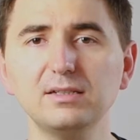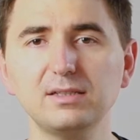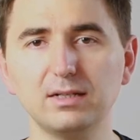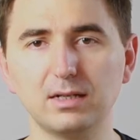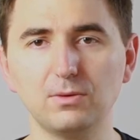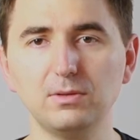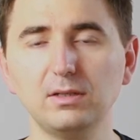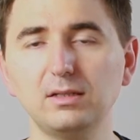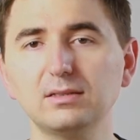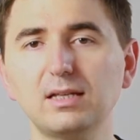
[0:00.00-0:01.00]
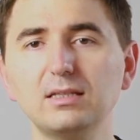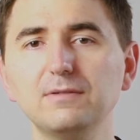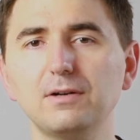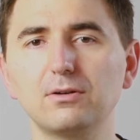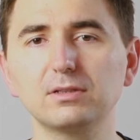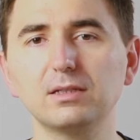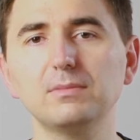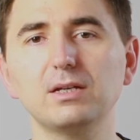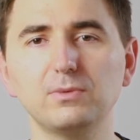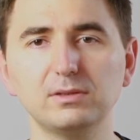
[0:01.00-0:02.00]
years ago, inside of our
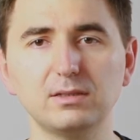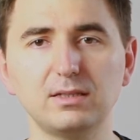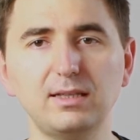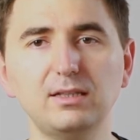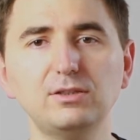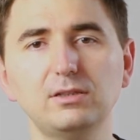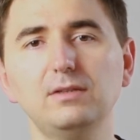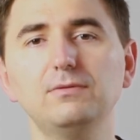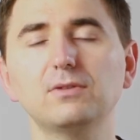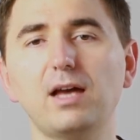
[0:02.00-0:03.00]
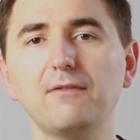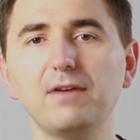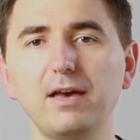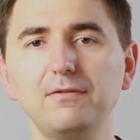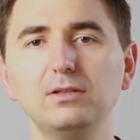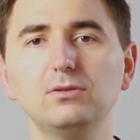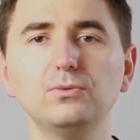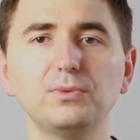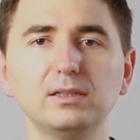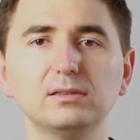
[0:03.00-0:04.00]
team there was an initiative to have every 2
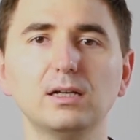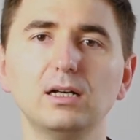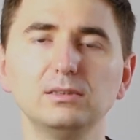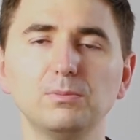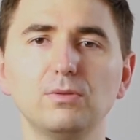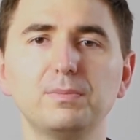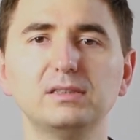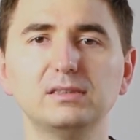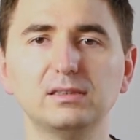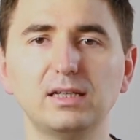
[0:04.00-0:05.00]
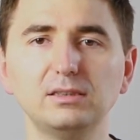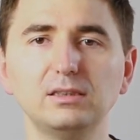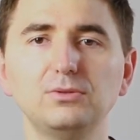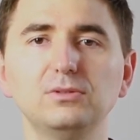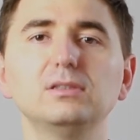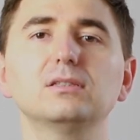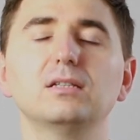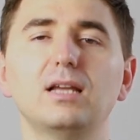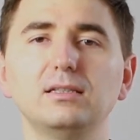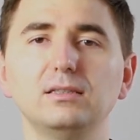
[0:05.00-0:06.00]
weeks a small presentation using the
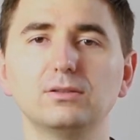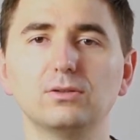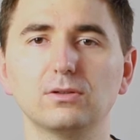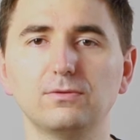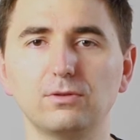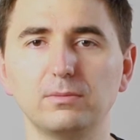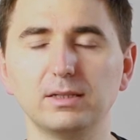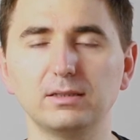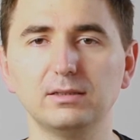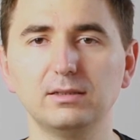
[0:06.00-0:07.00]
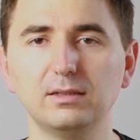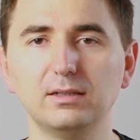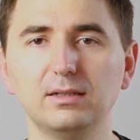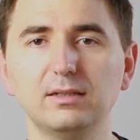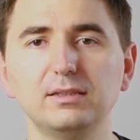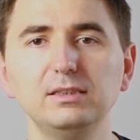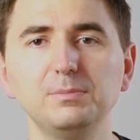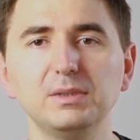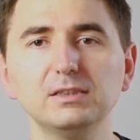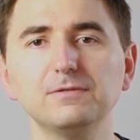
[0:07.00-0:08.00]
Lightning Talk format. This
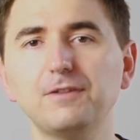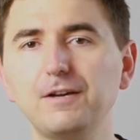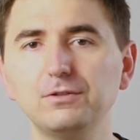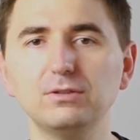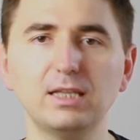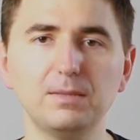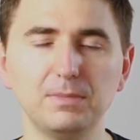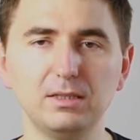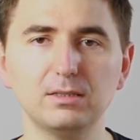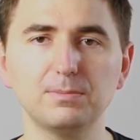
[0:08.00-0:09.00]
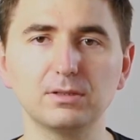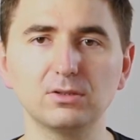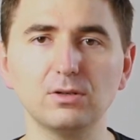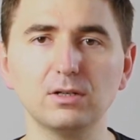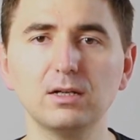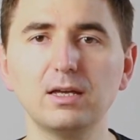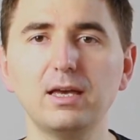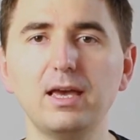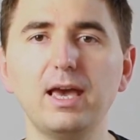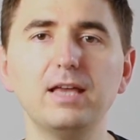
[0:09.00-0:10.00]
means 5 to 10 minutes per talk
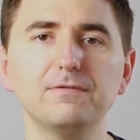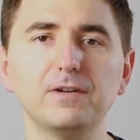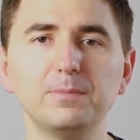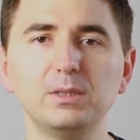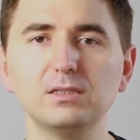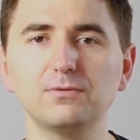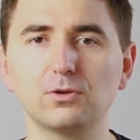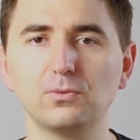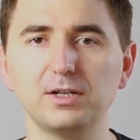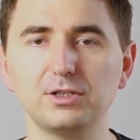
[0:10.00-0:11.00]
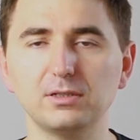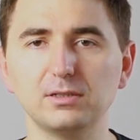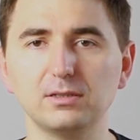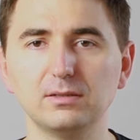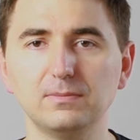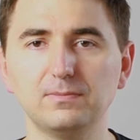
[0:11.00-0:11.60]
and 5 minutes for questions.